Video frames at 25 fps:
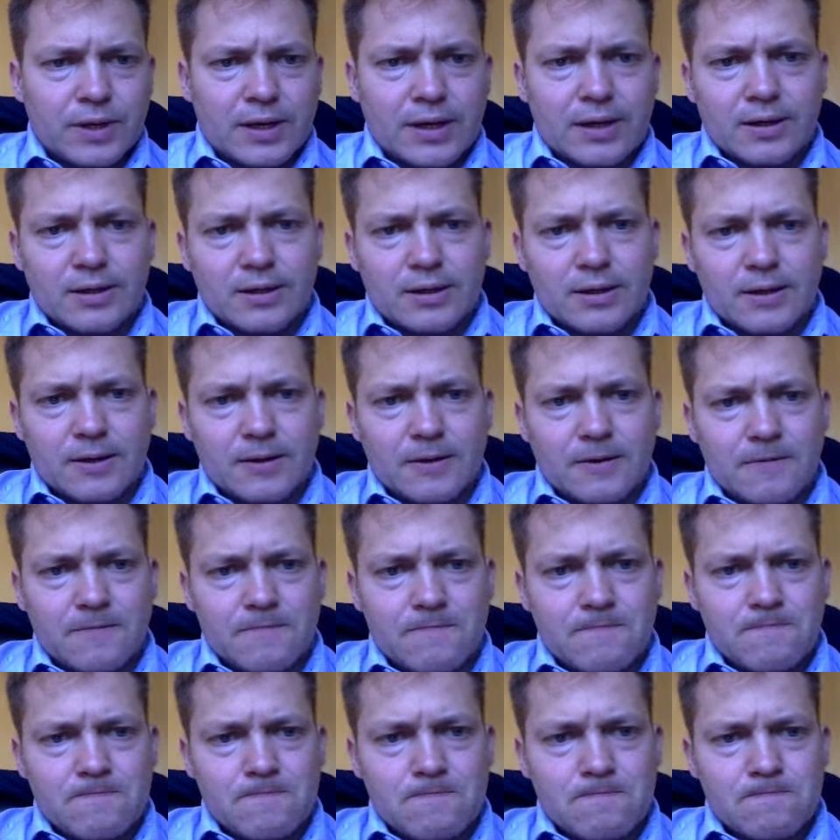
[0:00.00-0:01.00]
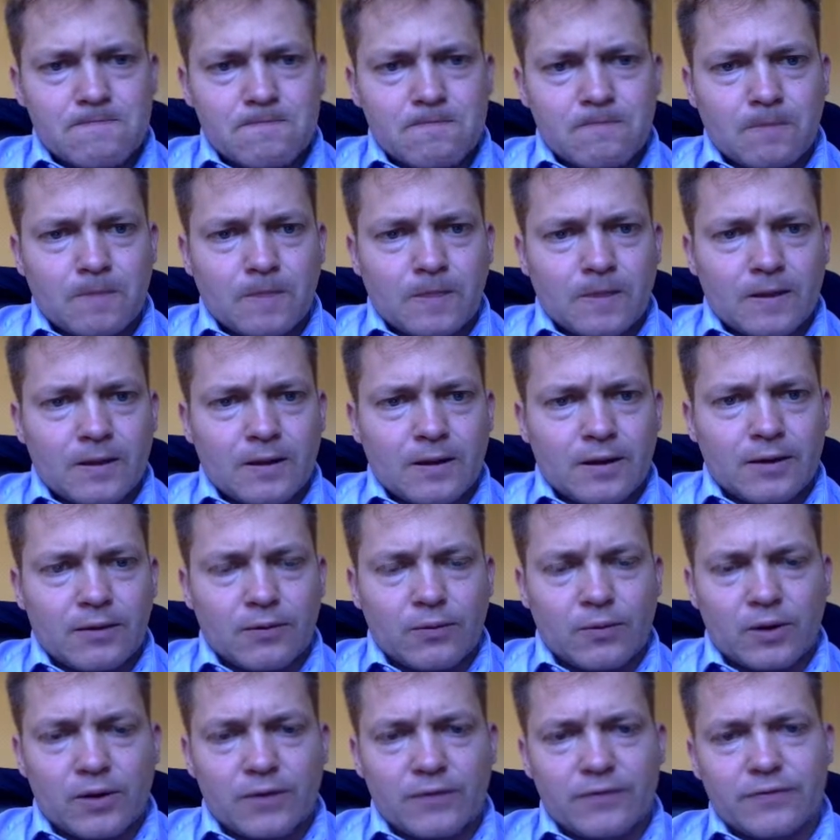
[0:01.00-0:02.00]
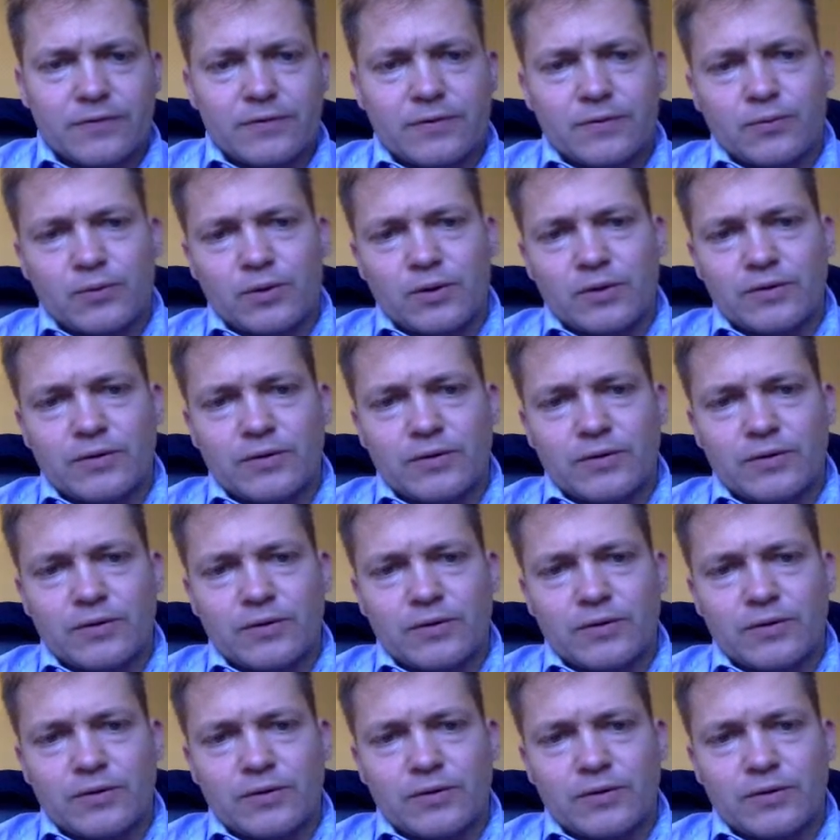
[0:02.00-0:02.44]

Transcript: And one